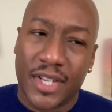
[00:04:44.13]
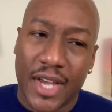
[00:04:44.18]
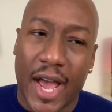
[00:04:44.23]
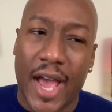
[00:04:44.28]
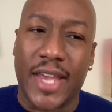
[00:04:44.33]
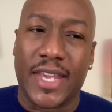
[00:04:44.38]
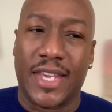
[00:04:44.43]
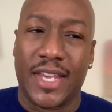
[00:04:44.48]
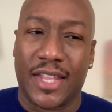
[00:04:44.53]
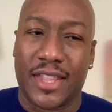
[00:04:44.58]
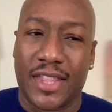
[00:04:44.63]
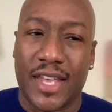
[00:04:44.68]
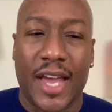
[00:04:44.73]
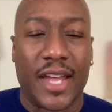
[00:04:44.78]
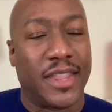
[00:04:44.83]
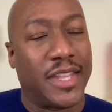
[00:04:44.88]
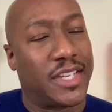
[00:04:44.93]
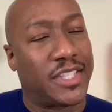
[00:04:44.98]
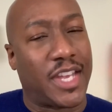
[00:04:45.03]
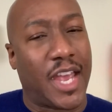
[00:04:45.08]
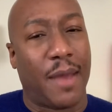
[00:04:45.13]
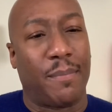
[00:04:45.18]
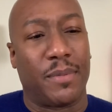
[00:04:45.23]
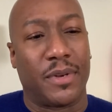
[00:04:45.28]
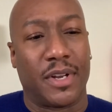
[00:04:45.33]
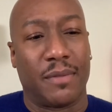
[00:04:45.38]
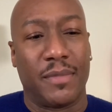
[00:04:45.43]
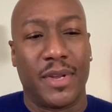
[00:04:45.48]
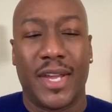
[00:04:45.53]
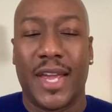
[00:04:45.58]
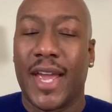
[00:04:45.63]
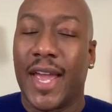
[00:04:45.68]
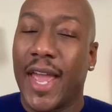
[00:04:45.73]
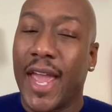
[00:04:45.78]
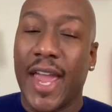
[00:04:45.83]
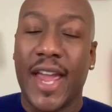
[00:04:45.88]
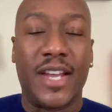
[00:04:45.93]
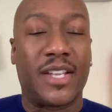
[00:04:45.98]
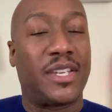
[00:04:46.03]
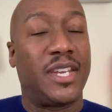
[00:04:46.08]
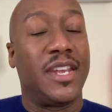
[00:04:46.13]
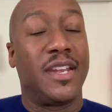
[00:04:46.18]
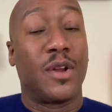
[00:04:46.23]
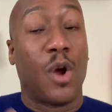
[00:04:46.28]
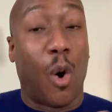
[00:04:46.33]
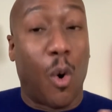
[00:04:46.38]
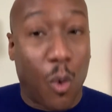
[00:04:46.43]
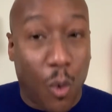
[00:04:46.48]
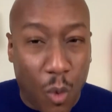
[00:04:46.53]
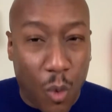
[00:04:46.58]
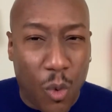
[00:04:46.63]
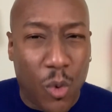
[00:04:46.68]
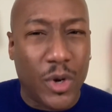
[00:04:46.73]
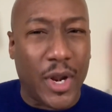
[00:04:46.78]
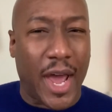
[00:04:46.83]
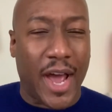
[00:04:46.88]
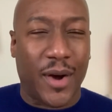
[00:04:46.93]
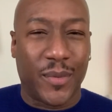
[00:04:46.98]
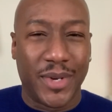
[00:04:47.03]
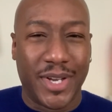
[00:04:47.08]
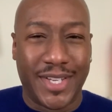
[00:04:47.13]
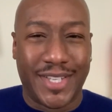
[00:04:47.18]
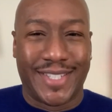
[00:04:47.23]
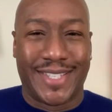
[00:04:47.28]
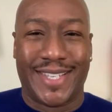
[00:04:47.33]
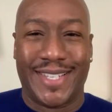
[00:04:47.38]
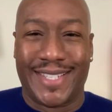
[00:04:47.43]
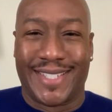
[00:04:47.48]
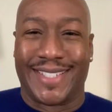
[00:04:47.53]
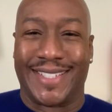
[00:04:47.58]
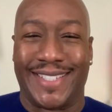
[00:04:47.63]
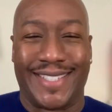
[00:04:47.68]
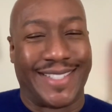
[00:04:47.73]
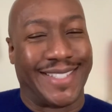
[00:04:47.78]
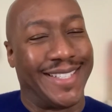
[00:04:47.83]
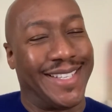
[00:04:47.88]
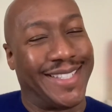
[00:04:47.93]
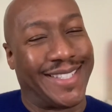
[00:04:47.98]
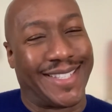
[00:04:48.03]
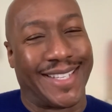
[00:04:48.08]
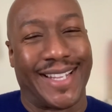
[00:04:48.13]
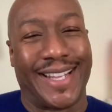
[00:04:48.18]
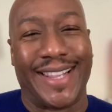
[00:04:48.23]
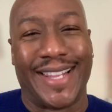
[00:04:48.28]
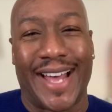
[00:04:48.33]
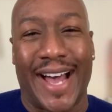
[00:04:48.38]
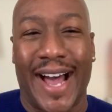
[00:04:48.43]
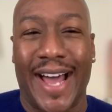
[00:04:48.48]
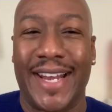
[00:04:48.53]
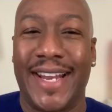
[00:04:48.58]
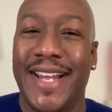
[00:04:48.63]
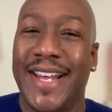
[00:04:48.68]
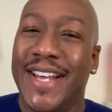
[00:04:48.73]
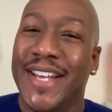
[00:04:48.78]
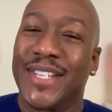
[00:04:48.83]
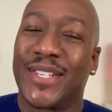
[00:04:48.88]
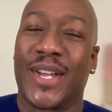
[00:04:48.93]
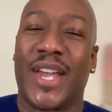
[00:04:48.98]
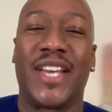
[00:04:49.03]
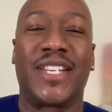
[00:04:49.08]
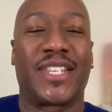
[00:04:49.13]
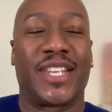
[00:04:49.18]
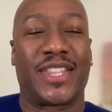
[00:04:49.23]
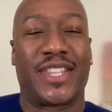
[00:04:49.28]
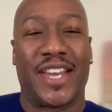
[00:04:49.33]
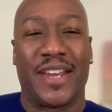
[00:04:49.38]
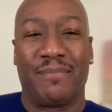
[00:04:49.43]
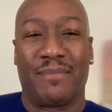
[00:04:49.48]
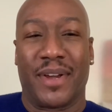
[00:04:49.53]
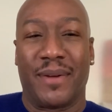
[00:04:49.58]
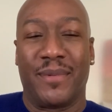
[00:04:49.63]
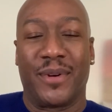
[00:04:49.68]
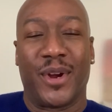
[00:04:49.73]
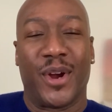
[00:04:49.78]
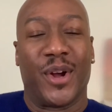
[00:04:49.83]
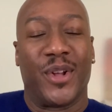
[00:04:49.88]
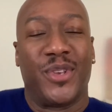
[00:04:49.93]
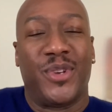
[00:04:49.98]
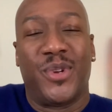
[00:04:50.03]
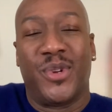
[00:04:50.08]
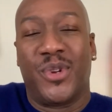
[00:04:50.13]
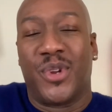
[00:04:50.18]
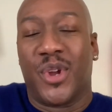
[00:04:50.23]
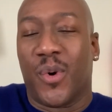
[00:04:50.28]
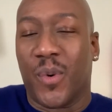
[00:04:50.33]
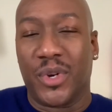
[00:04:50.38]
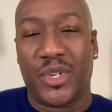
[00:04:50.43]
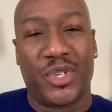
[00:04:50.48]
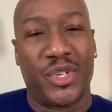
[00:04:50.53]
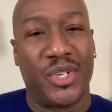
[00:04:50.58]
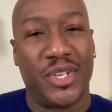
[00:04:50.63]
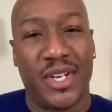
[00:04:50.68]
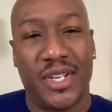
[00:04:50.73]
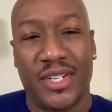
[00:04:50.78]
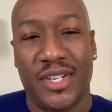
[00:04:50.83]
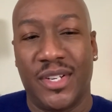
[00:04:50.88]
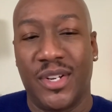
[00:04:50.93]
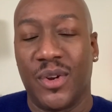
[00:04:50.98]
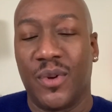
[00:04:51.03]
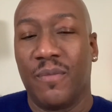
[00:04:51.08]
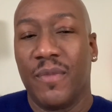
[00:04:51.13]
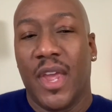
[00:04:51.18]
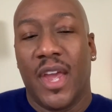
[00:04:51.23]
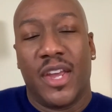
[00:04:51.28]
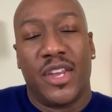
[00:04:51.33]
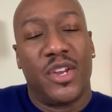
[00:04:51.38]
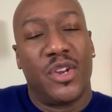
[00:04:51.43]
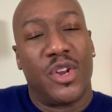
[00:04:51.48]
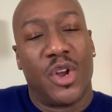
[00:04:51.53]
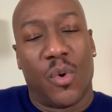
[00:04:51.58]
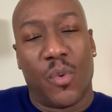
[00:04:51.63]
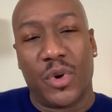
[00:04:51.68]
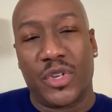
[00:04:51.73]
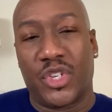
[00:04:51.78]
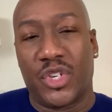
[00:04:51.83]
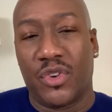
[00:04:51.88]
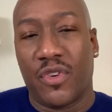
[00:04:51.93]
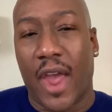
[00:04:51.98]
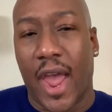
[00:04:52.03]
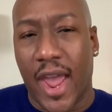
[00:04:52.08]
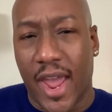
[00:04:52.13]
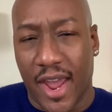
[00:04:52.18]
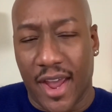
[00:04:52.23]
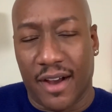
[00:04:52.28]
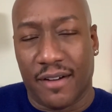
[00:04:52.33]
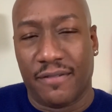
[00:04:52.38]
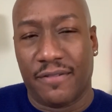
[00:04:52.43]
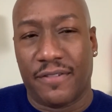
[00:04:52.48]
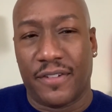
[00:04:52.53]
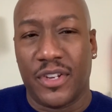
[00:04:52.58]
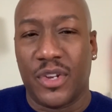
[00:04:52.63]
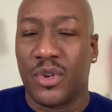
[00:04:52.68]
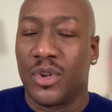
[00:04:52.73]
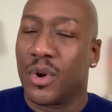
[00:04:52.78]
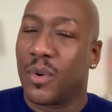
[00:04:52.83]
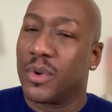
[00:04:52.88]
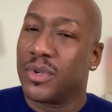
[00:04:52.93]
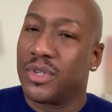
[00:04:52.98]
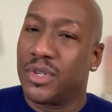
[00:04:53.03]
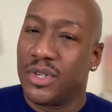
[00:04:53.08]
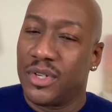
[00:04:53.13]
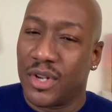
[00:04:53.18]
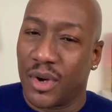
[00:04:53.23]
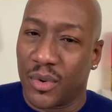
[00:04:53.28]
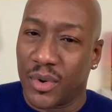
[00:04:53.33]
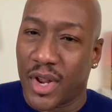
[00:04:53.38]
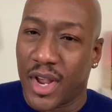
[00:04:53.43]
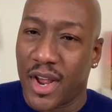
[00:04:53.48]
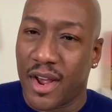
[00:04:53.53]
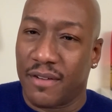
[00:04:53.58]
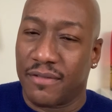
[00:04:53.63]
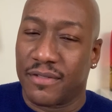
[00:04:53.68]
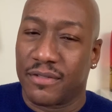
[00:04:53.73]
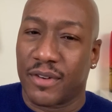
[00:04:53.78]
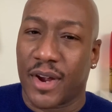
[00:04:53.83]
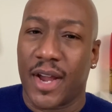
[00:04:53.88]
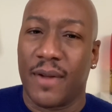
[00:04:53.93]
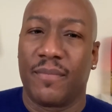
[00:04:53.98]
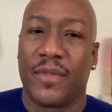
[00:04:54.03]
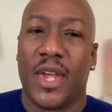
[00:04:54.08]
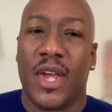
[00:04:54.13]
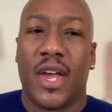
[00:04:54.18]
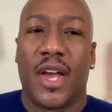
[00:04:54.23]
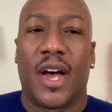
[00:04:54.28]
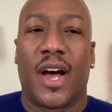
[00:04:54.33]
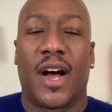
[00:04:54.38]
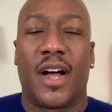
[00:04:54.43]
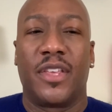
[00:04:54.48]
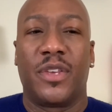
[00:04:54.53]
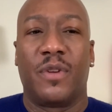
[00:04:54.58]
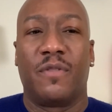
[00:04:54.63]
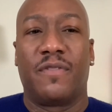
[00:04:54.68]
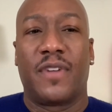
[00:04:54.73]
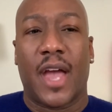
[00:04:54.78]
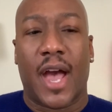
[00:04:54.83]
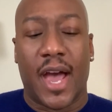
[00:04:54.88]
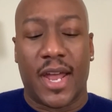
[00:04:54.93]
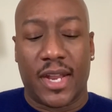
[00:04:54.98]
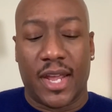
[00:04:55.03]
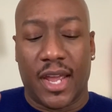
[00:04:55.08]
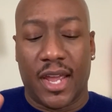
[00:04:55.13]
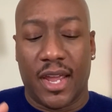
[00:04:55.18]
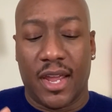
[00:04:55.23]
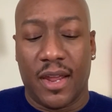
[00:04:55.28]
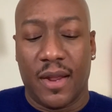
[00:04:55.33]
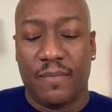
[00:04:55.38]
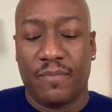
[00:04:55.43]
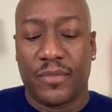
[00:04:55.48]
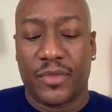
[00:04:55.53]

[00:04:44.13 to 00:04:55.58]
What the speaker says: I get that. That's happened to me. 18 whole hours? It's a lot. So here's the thing, baby girl. You know what you need to do. You know what you have. You know what you don't have, right? You've got a